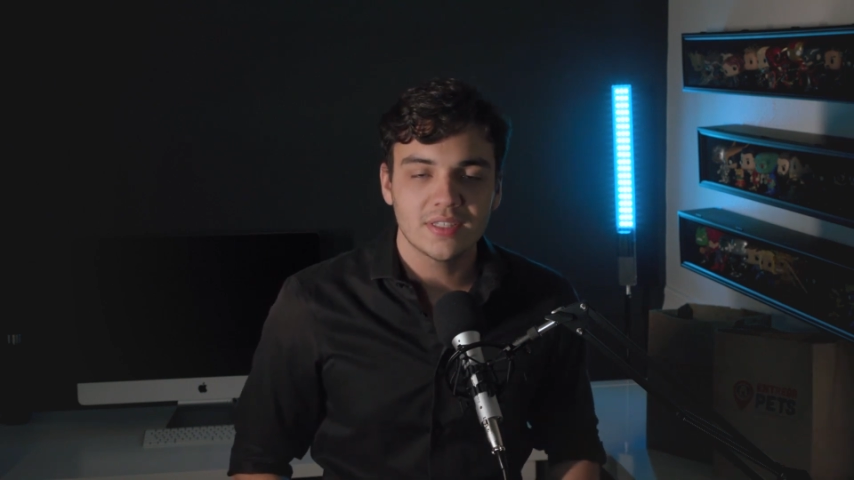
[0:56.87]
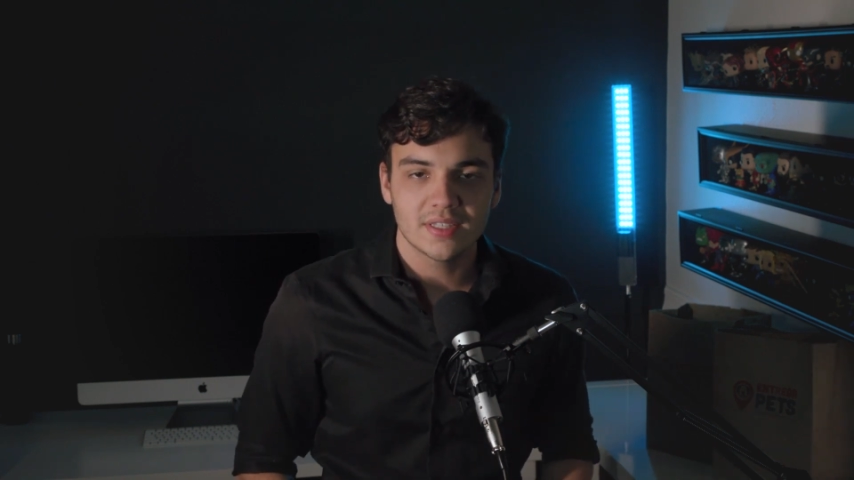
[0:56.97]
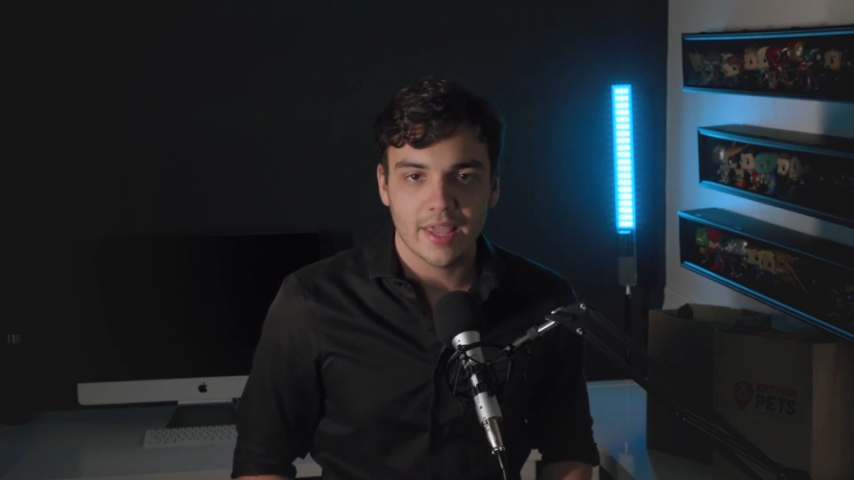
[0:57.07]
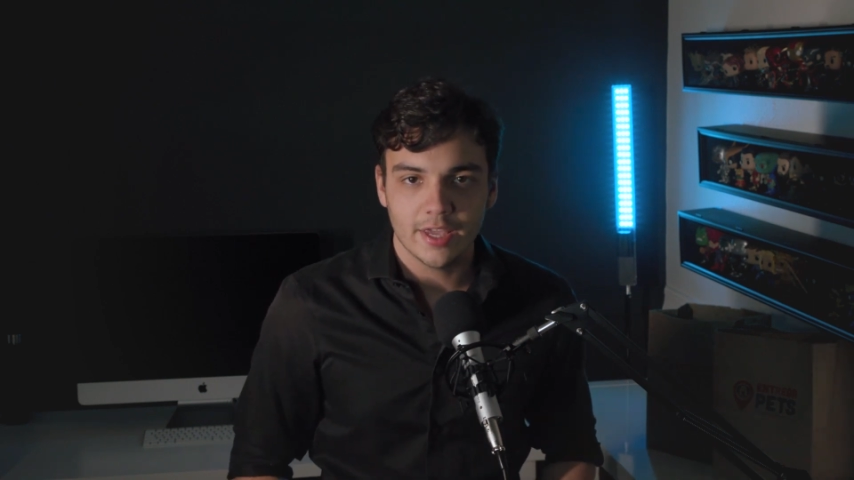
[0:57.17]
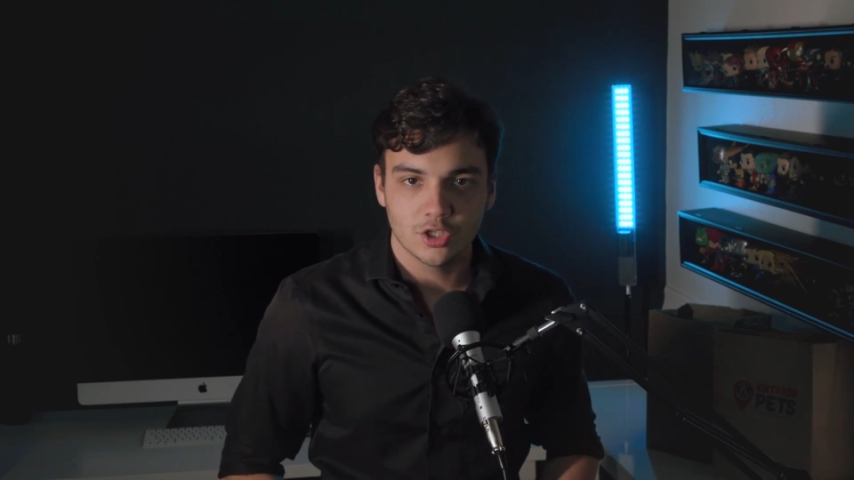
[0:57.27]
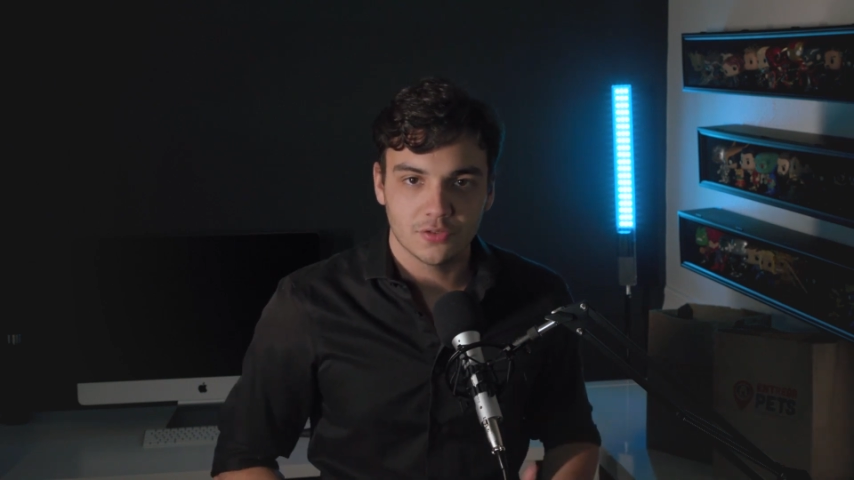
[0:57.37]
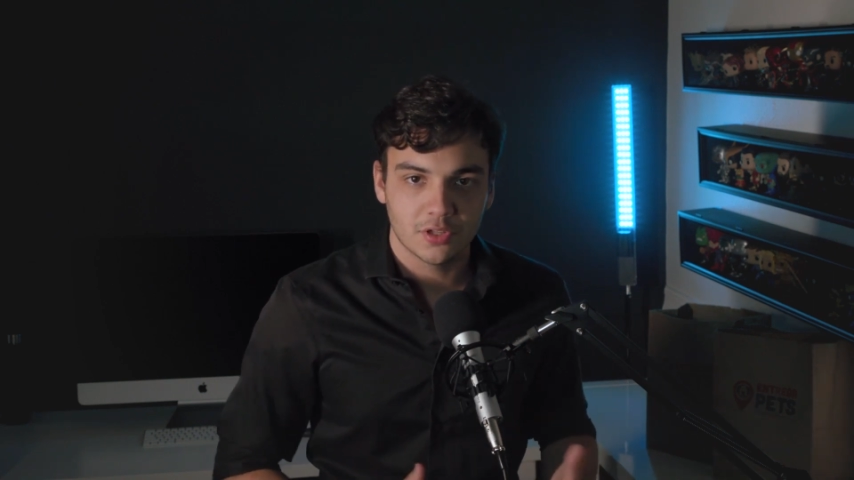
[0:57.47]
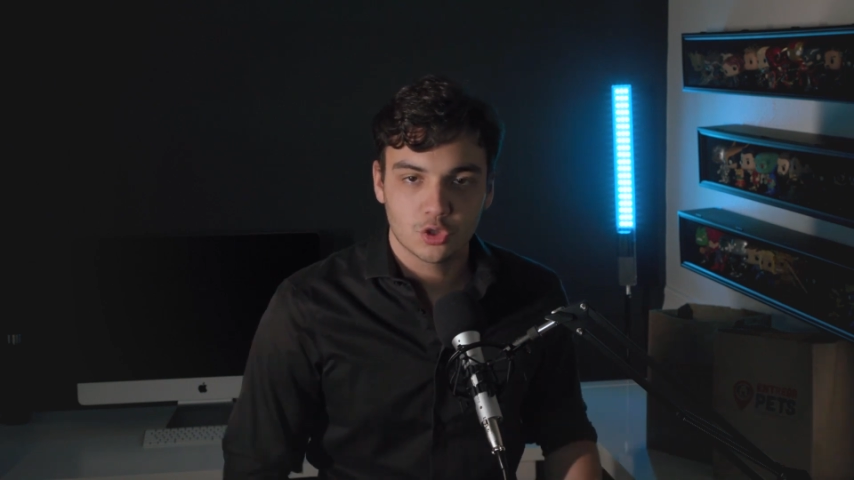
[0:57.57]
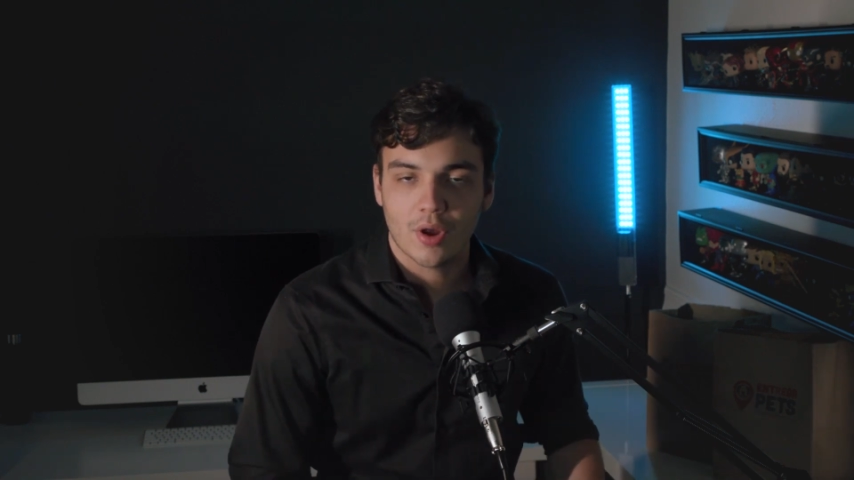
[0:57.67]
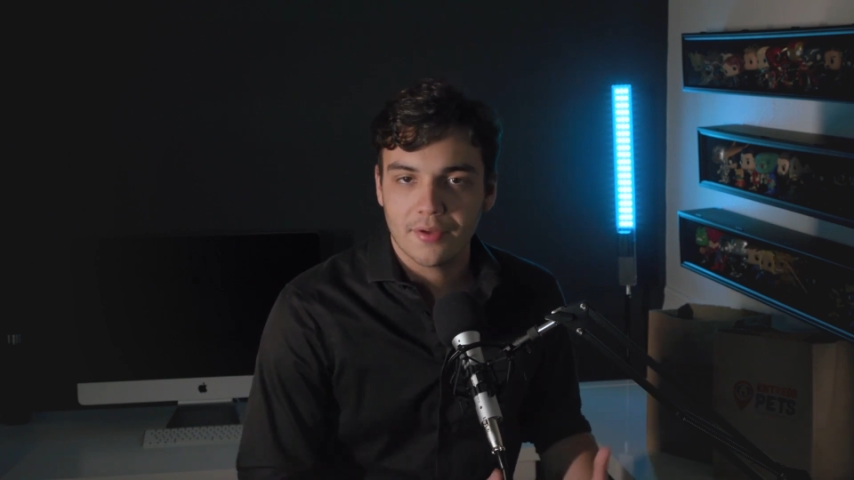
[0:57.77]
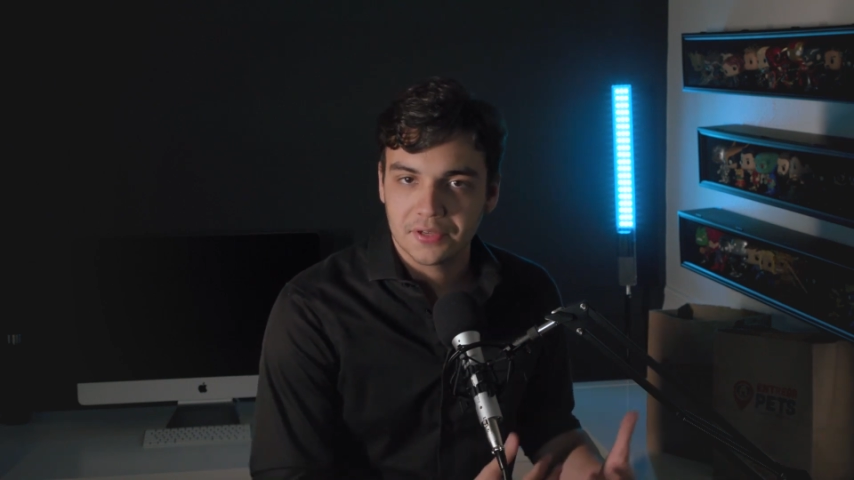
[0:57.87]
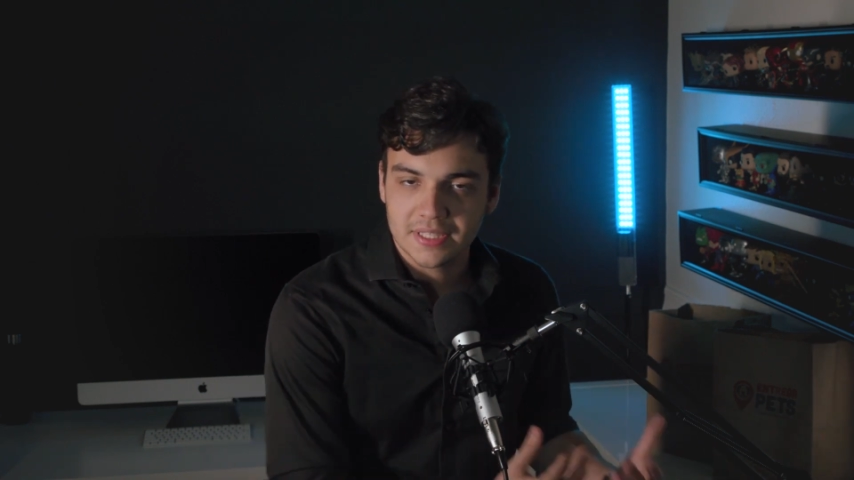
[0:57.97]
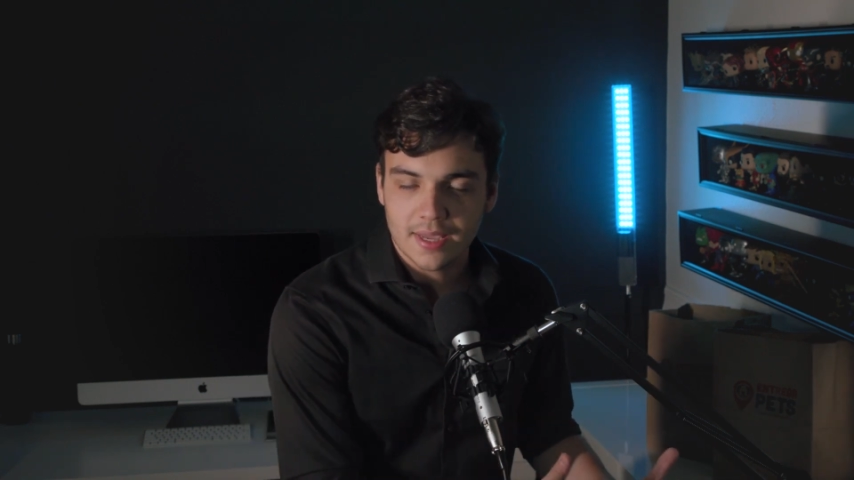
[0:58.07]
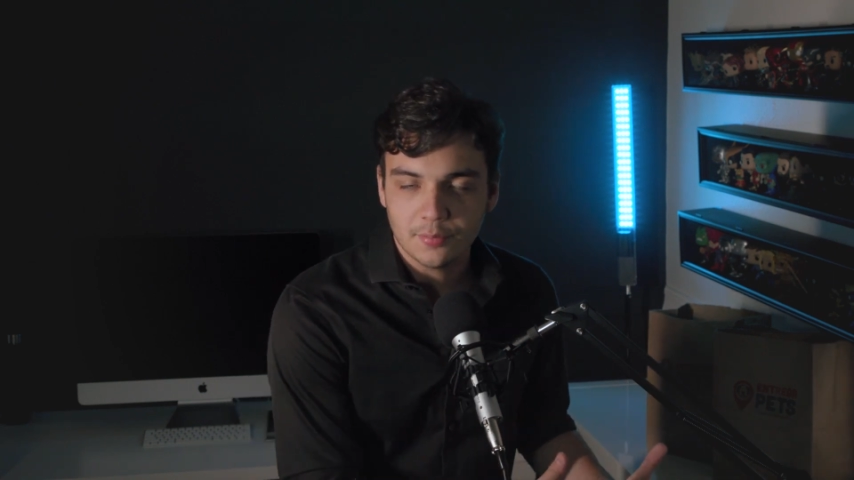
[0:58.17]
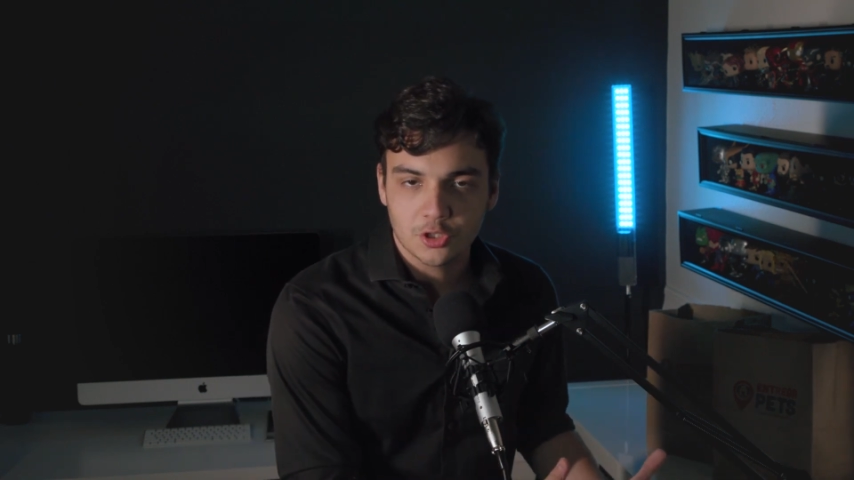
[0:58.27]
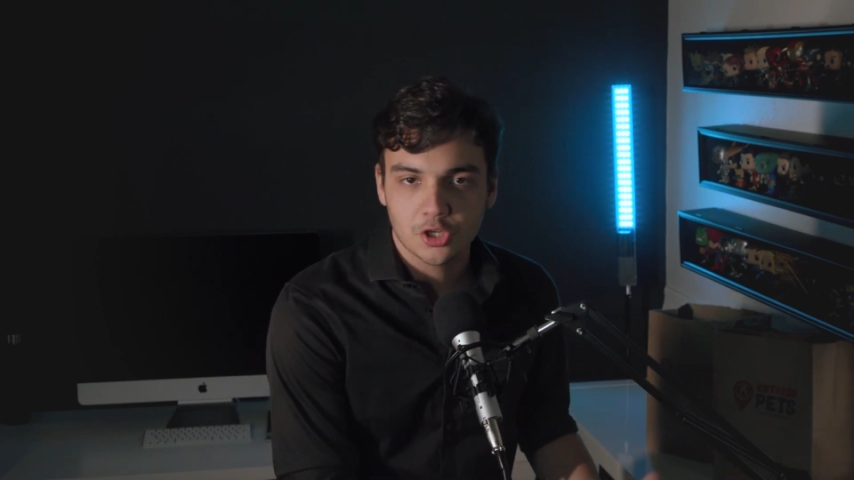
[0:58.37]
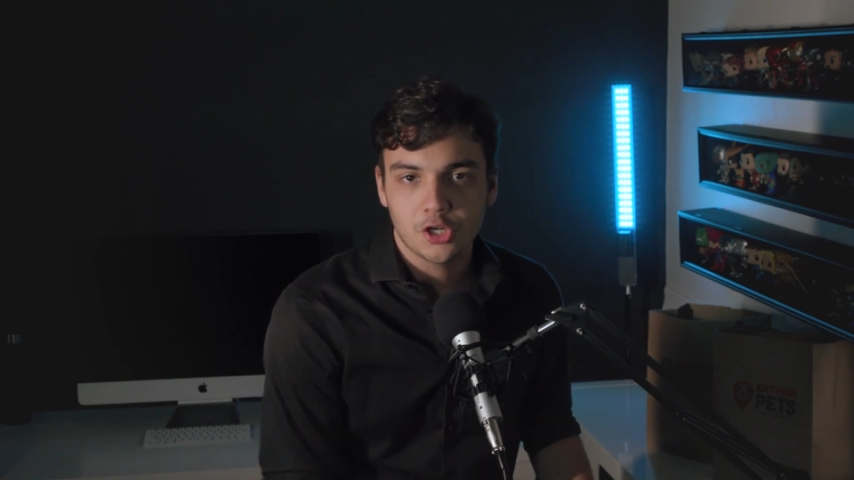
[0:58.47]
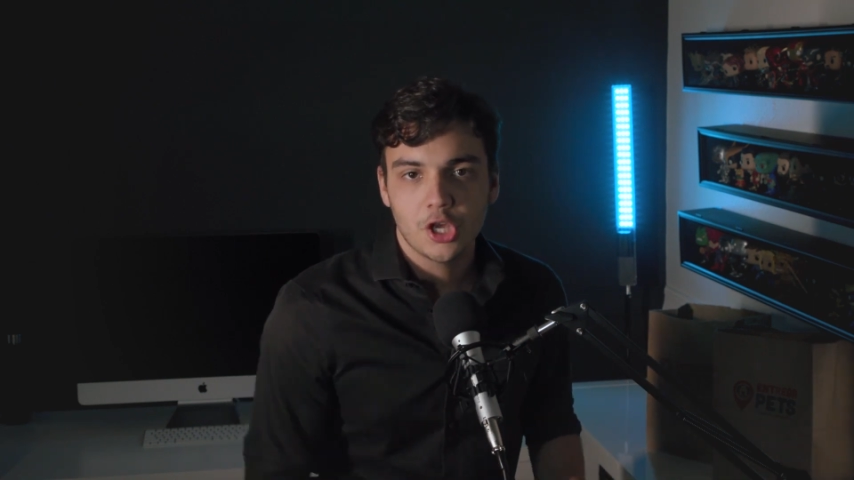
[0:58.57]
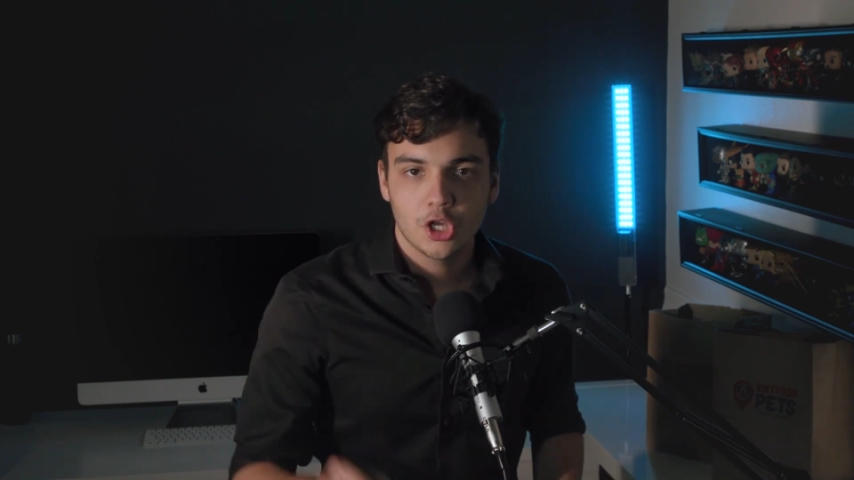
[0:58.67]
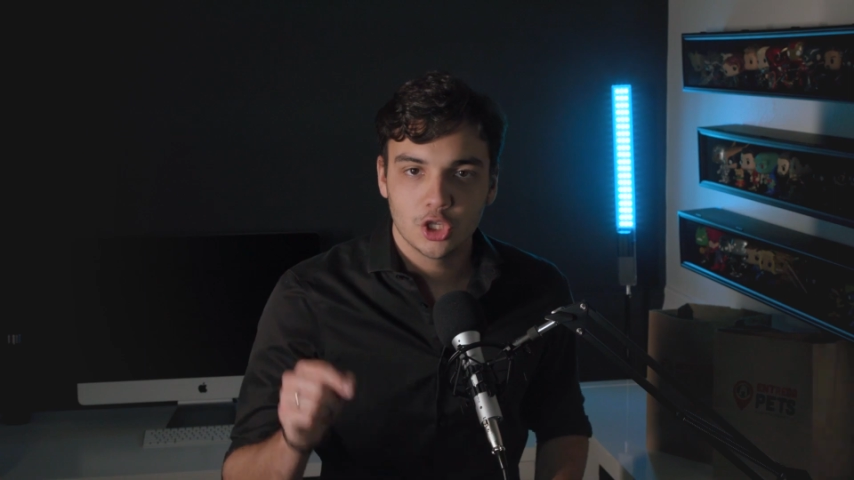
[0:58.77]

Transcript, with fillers: stage of the traffic temperature